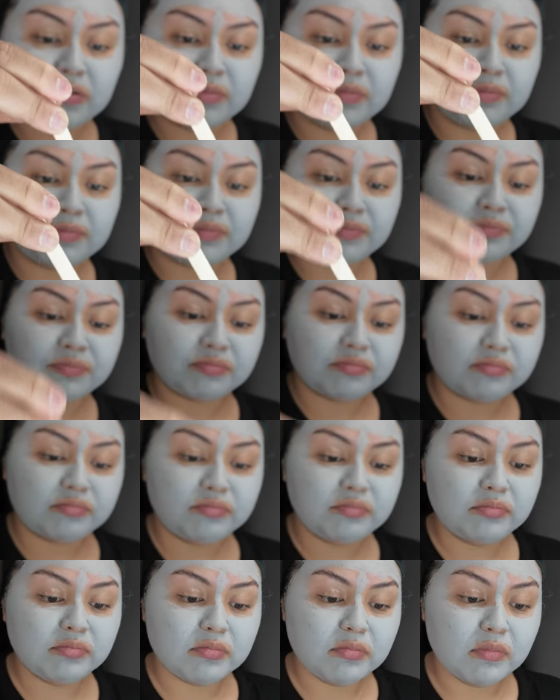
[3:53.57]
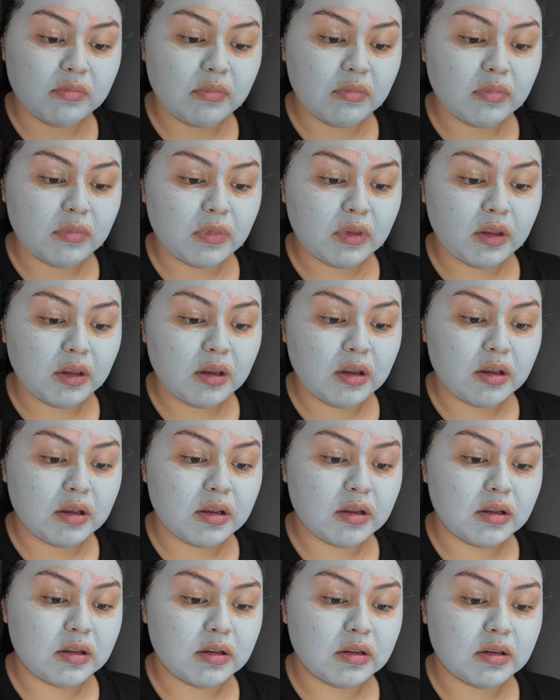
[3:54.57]

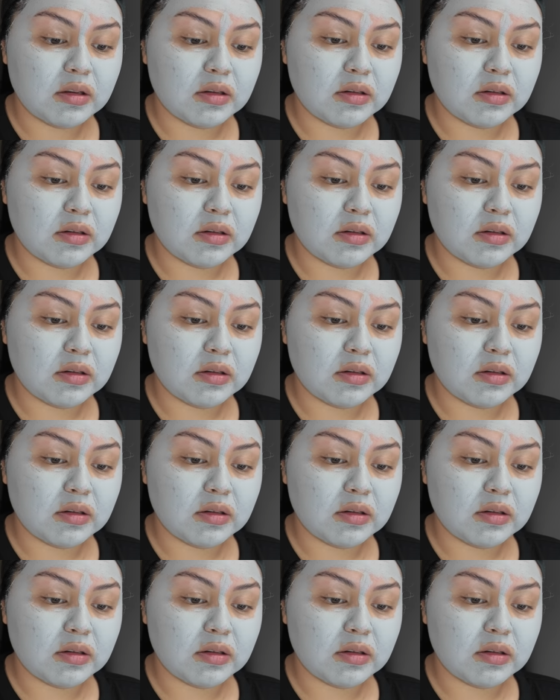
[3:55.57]
Nothing is said.